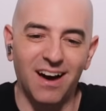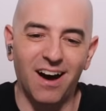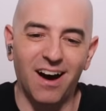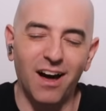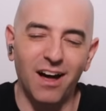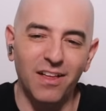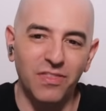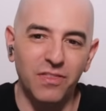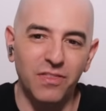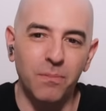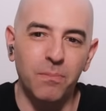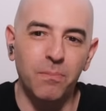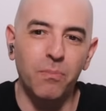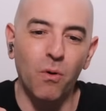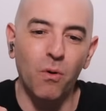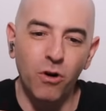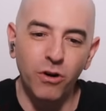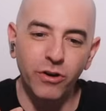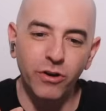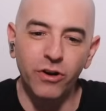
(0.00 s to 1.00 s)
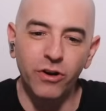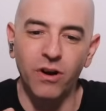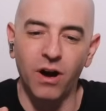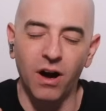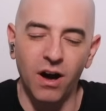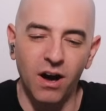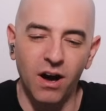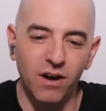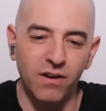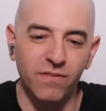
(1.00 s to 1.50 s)
on the border
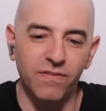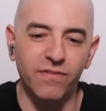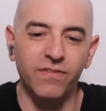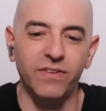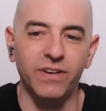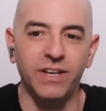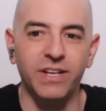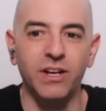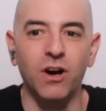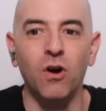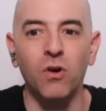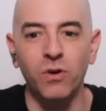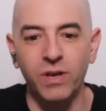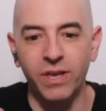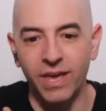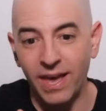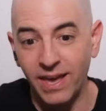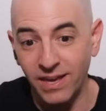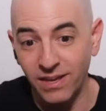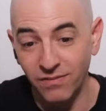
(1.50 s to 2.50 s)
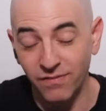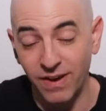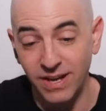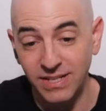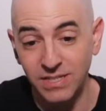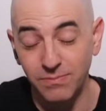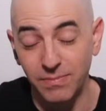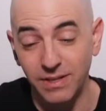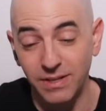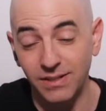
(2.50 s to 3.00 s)
of an okay
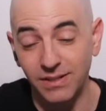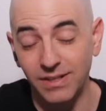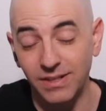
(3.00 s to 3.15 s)
investment.